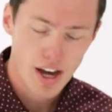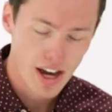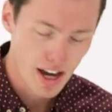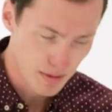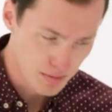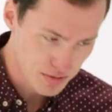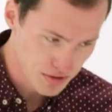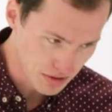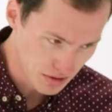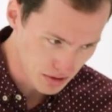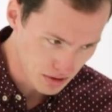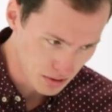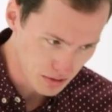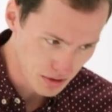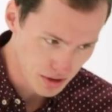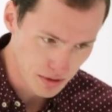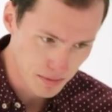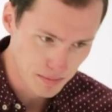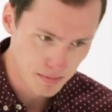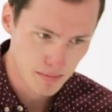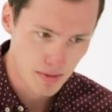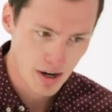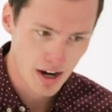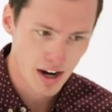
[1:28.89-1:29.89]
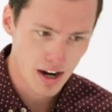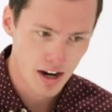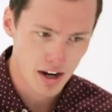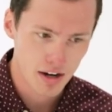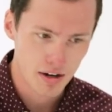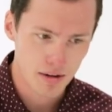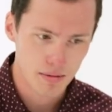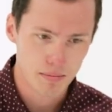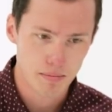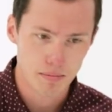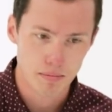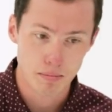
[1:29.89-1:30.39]
Absolutely.
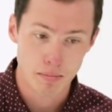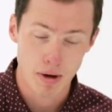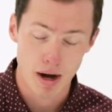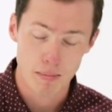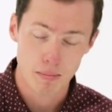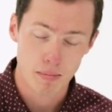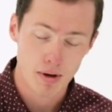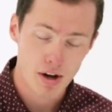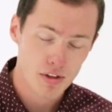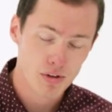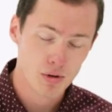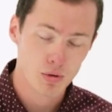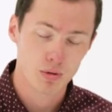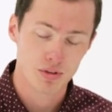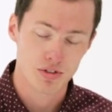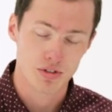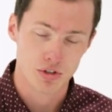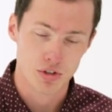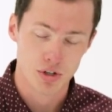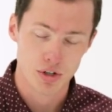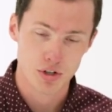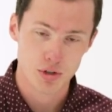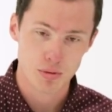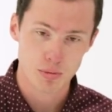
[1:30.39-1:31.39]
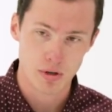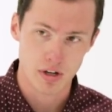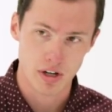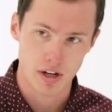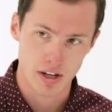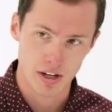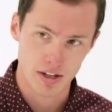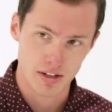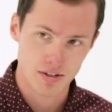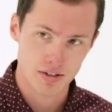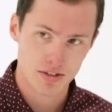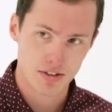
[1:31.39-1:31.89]
My my mother was a church
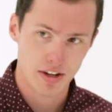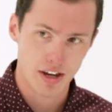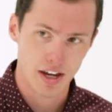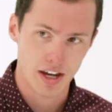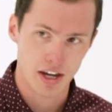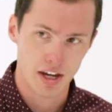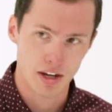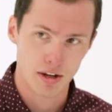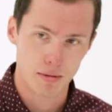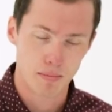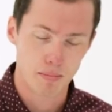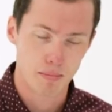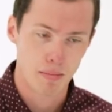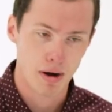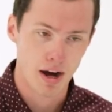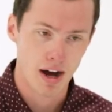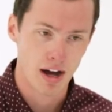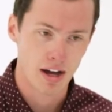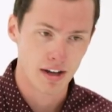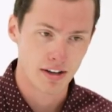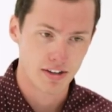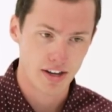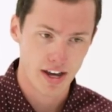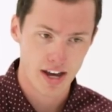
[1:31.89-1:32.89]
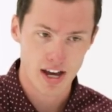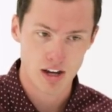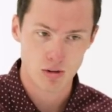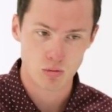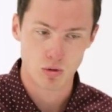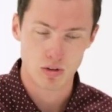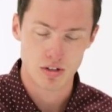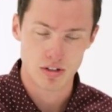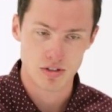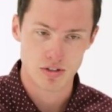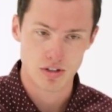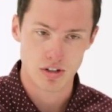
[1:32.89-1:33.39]
pianist, and my dad
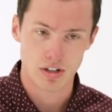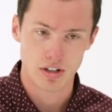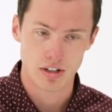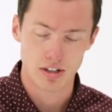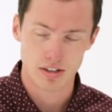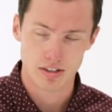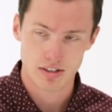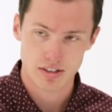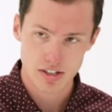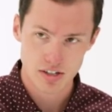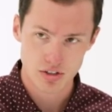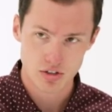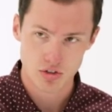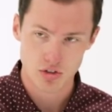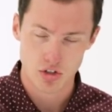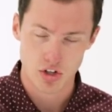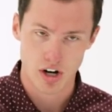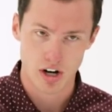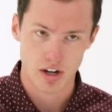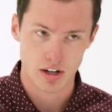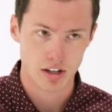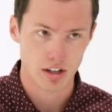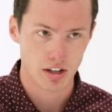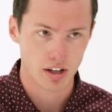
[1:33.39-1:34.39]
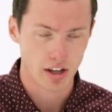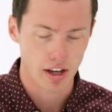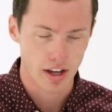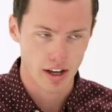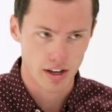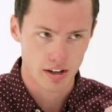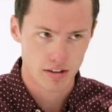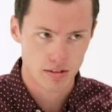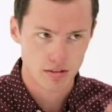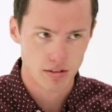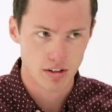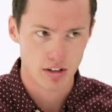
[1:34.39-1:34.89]
was a disc jockey
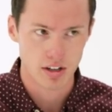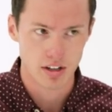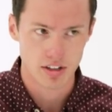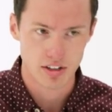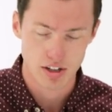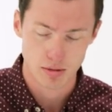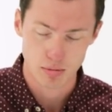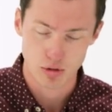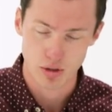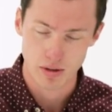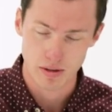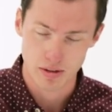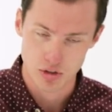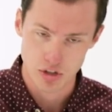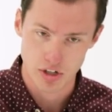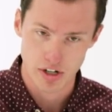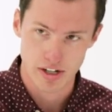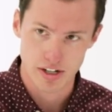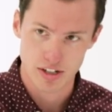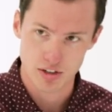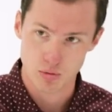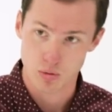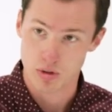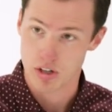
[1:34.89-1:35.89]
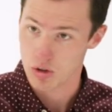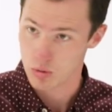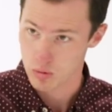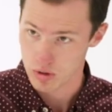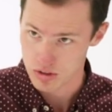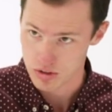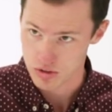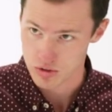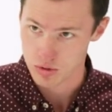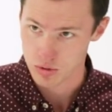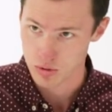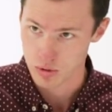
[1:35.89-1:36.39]
at uh, WLJS when he
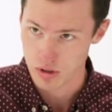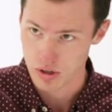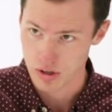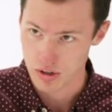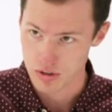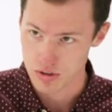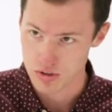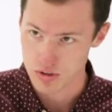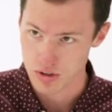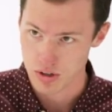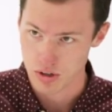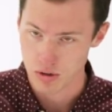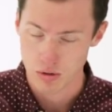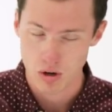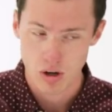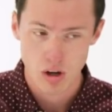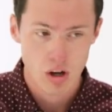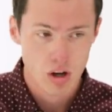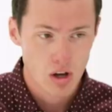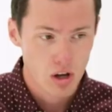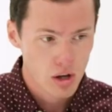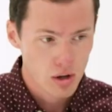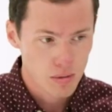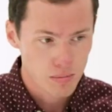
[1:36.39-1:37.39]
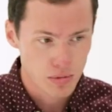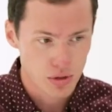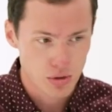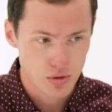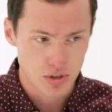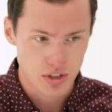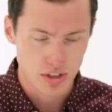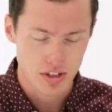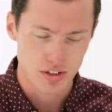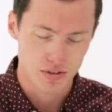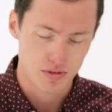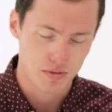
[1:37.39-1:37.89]
went to school here. That's so neat.
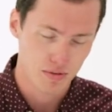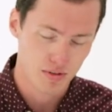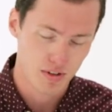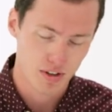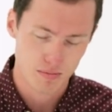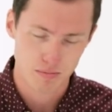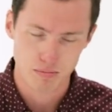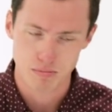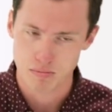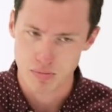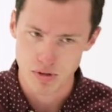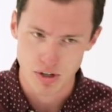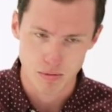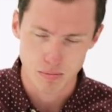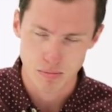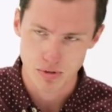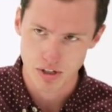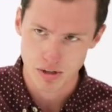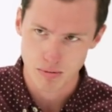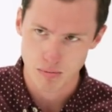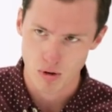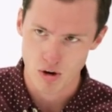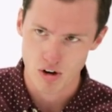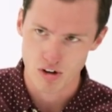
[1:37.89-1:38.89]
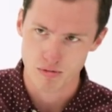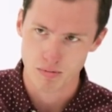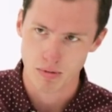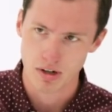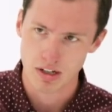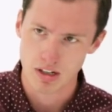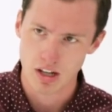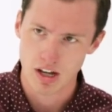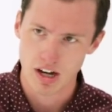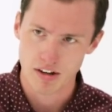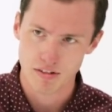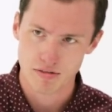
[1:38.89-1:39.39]
music has been a big part of my
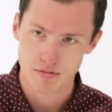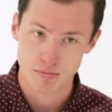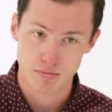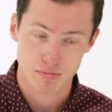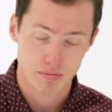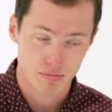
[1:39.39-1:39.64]
life